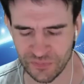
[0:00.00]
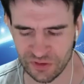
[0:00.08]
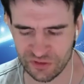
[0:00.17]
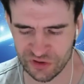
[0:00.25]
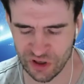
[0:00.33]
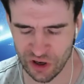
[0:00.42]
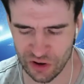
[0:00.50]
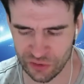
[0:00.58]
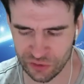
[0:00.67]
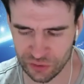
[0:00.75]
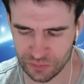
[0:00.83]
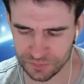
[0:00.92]

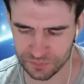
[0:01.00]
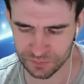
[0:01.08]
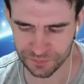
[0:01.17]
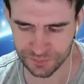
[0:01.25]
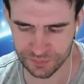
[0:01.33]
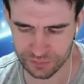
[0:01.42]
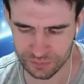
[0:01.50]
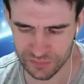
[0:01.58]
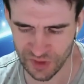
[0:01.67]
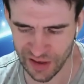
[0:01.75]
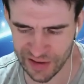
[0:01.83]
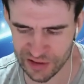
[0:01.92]
So
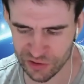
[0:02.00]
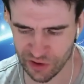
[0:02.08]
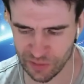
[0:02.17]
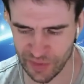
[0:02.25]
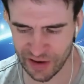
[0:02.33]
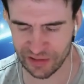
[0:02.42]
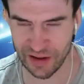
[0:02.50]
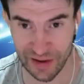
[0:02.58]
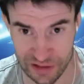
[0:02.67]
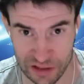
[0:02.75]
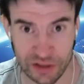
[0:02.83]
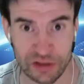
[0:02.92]
he's talking about it like
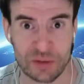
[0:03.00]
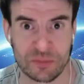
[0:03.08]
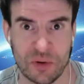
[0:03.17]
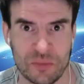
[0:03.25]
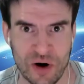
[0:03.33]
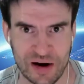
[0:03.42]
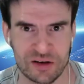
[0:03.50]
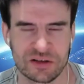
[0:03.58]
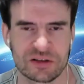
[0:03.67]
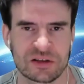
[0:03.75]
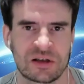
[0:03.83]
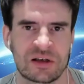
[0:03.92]
as a deliberate
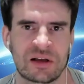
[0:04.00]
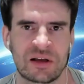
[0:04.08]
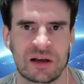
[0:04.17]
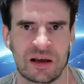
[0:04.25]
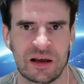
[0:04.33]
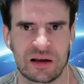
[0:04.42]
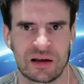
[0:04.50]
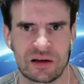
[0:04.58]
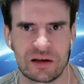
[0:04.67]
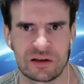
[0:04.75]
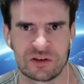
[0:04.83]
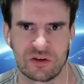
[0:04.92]
practice,
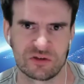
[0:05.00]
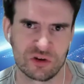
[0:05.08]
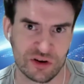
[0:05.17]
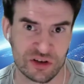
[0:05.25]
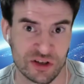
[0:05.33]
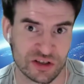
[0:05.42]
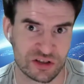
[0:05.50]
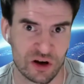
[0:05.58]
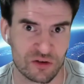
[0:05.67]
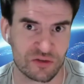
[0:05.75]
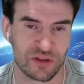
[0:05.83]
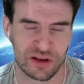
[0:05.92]
and sort of talking to
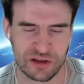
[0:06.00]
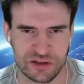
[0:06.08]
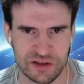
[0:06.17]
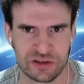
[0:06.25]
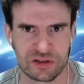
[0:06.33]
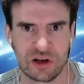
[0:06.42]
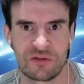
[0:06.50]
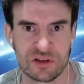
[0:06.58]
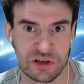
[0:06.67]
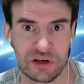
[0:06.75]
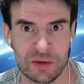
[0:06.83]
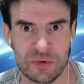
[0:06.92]
yourself, thinking to yourself is
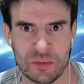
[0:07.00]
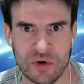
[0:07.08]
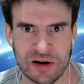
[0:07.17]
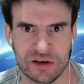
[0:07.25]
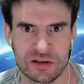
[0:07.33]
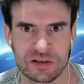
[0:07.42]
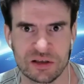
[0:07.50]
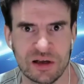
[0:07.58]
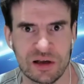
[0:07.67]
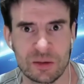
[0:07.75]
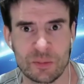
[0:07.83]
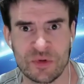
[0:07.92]
a deliberate practice.
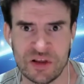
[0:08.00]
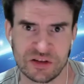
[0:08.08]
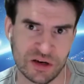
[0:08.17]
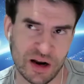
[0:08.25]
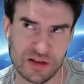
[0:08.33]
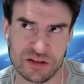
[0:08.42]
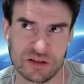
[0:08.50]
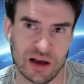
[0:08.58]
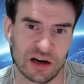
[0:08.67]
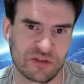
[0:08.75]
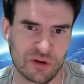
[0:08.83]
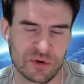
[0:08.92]
But then there's another
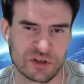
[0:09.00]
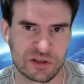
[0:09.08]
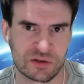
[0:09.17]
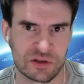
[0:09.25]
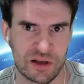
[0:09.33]
side of it, which is